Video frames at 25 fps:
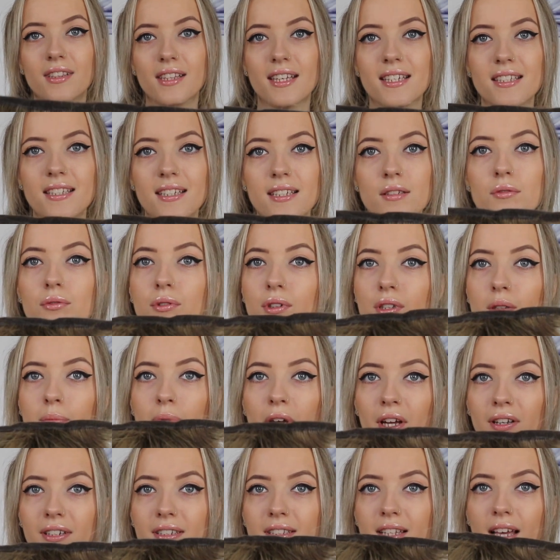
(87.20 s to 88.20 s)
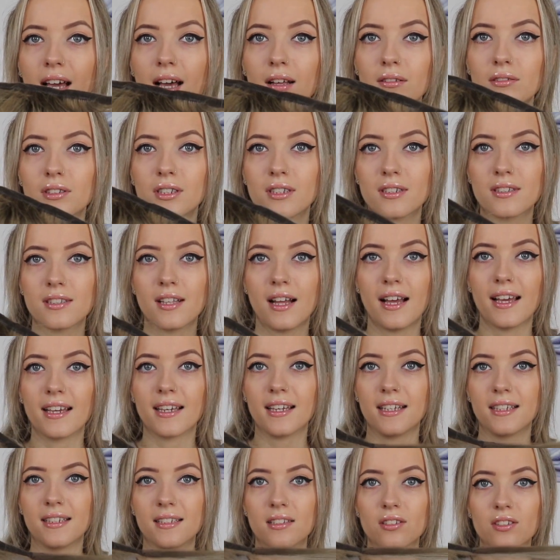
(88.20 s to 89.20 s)
This is what the ponytail looks like,
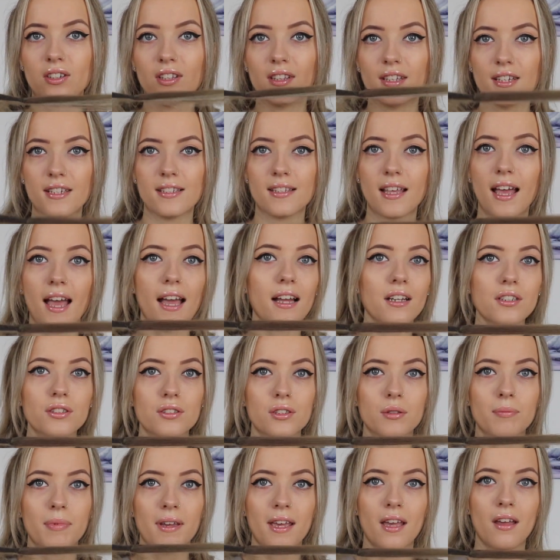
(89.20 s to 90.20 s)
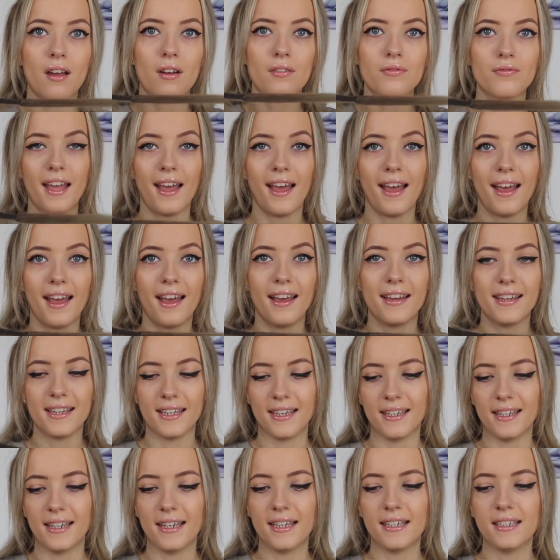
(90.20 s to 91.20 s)
and it's got this extra bit of hair
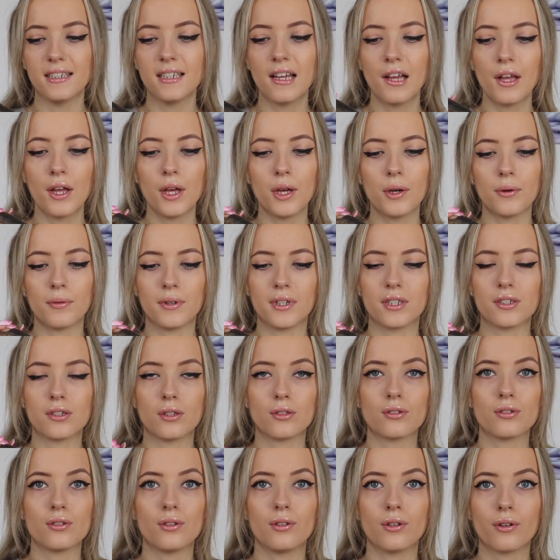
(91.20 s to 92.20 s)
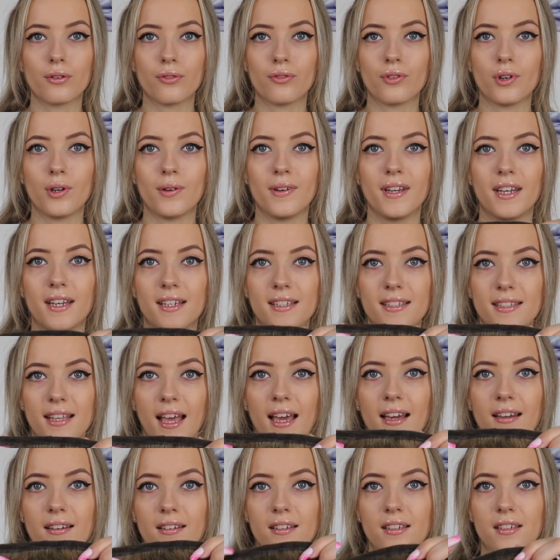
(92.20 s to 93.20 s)
here, which I'll talk through in a
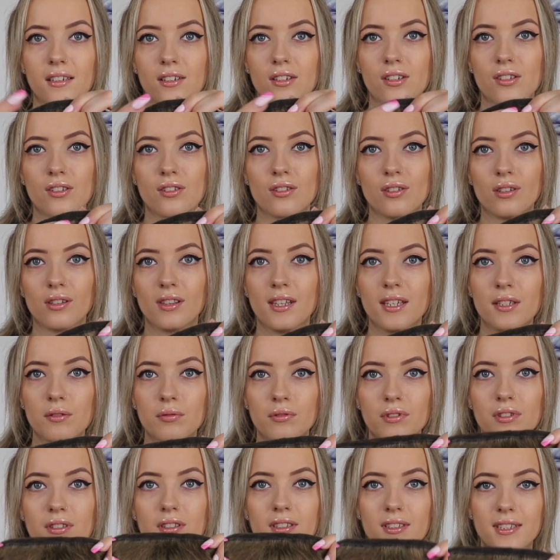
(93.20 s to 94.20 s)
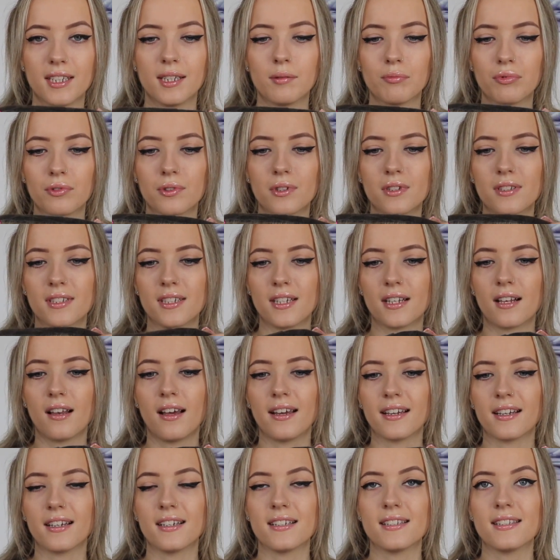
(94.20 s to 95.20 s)
second. So this one's deep rooted,
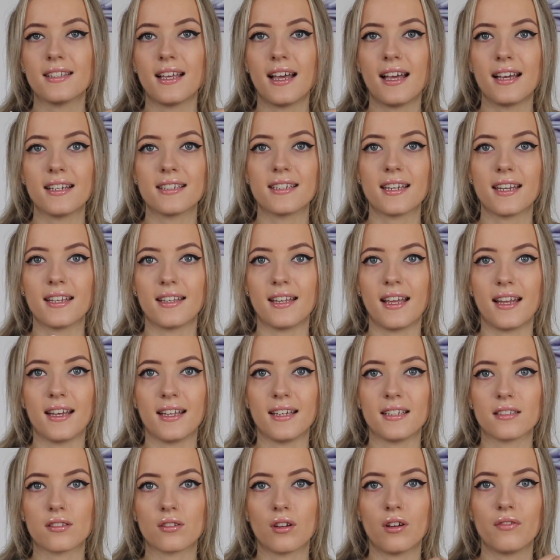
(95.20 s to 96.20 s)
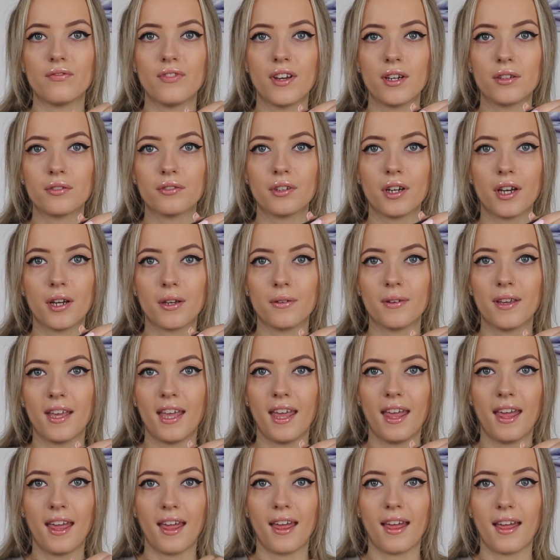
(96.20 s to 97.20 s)
like I said, and then it's got Velcro
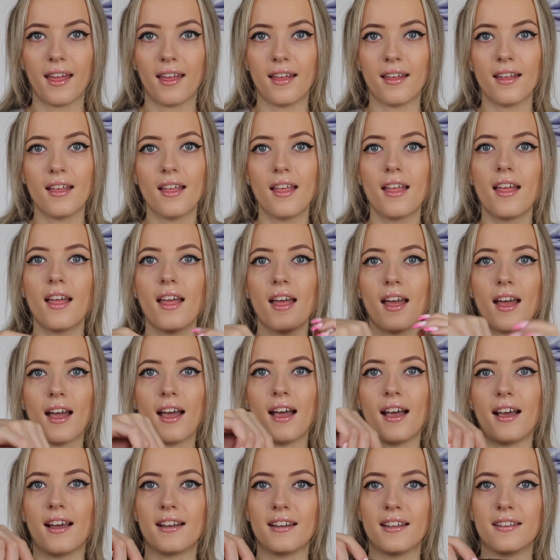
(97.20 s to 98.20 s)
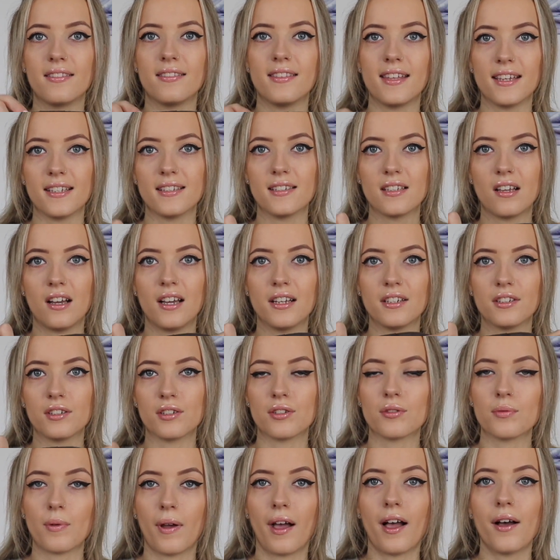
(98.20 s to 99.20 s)
here and this side
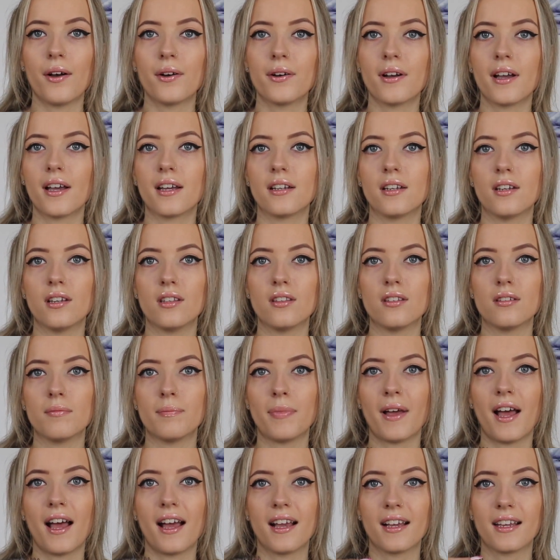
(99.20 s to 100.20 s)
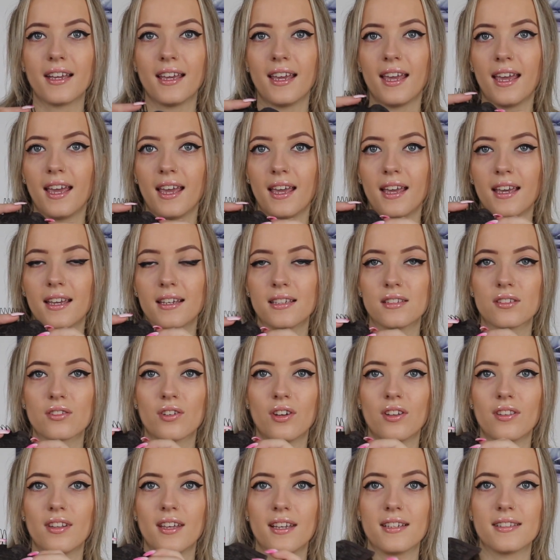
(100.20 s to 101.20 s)
as well, and at the back here it's
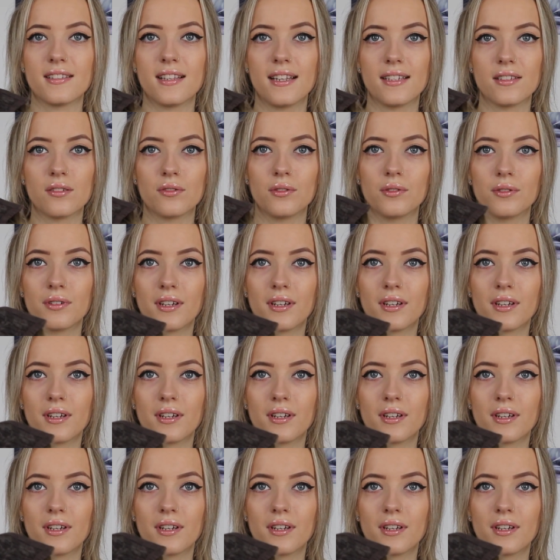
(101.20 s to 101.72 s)
got this little